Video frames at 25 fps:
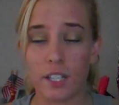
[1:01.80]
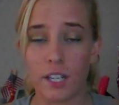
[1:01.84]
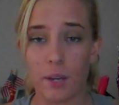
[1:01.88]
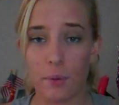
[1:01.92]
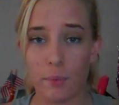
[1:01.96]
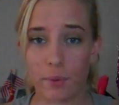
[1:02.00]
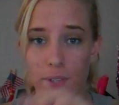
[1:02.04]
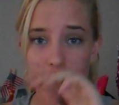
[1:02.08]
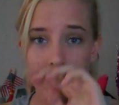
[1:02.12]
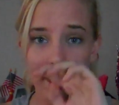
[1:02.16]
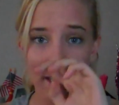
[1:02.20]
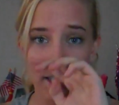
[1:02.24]
and I
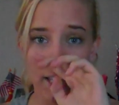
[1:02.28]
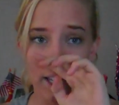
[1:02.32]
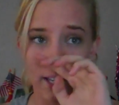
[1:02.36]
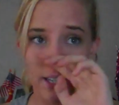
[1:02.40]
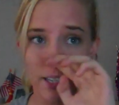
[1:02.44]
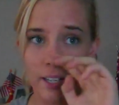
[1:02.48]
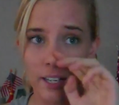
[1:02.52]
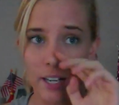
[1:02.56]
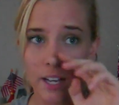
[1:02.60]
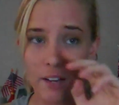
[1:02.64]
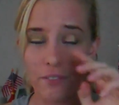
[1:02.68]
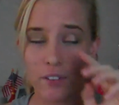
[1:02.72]
wasn't getting
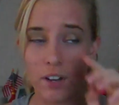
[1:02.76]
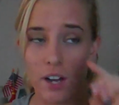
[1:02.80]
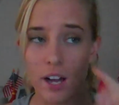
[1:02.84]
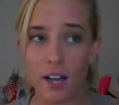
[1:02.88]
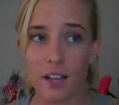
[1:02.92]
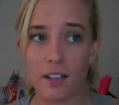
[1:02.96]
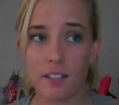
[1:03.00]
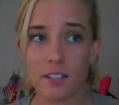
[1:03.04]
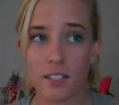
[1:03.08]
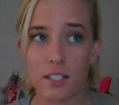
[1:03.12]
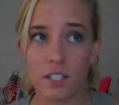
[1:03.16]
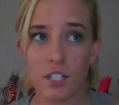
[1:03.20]
enough
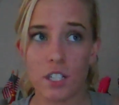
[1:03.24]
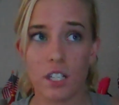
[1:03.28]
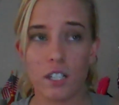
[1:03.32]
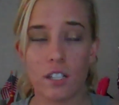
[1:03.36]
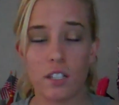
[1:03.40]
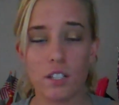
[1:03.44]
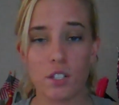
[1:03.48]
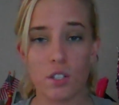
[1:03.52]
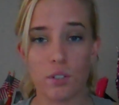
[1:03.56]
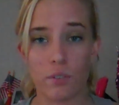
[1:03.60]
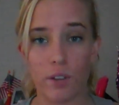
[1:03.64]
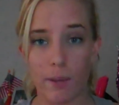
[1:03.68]

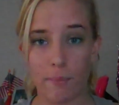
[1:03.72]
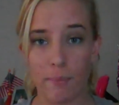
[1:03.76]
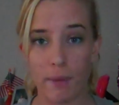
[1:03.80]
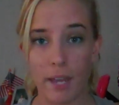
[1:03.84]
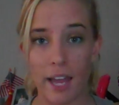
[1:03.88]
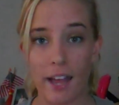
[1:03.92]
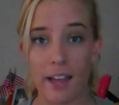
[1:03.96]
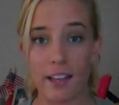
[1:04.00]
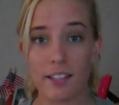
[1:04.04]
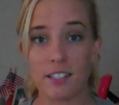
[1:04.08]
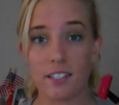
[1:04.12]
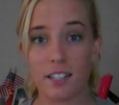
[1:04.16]
oxygen, so I
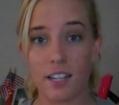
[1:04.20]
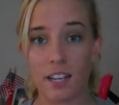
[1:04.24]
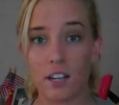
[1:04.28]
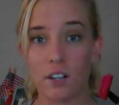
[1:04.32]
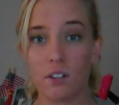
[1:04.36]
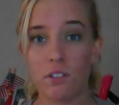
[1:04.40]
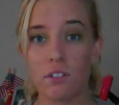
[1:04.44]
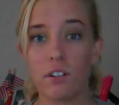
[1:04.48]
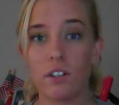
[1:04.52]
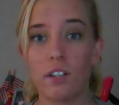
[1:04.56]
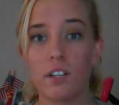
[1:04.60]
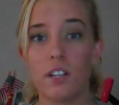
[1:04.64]
passed
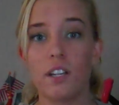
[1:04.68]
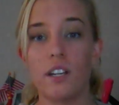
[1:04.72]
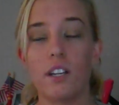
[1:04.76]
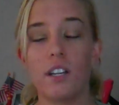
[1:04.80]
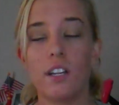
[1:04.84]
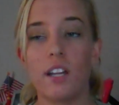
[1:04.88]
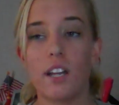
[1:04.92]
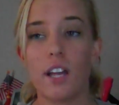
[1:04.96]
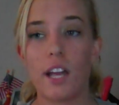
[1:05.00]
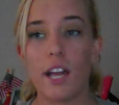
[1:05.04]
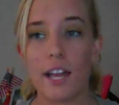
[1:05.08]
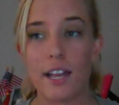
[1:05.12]
out.
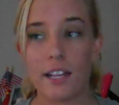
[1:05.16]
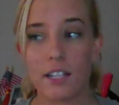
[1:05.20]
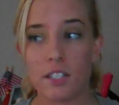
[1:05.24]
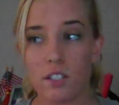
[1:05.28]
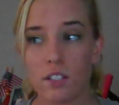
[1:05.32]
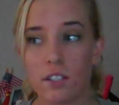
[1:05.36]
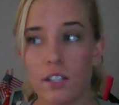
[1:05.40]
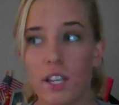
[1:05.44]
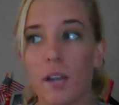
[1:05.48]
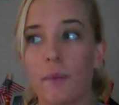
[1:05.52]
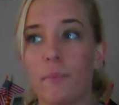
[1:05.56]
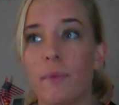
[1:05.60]
And
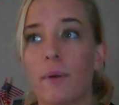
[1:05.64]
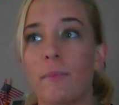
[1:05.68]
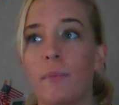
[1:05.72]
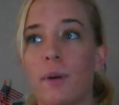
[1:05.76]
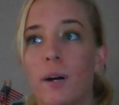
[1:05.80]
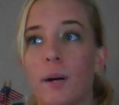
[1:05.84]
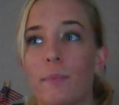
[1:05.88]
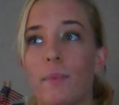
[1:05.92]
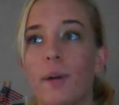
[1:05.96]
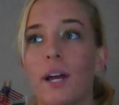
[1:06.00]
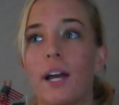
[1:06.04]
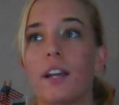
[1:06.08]
so yeah, my
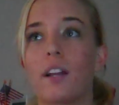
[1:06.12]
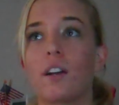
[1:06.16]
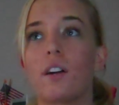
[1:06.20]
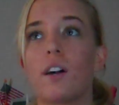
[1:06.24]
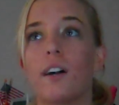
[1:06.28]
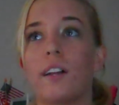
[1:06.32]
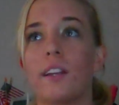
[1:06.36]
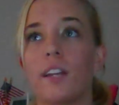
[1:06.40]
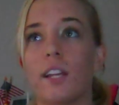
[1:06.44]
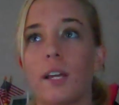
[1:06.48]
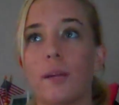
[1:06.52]
mom had to call an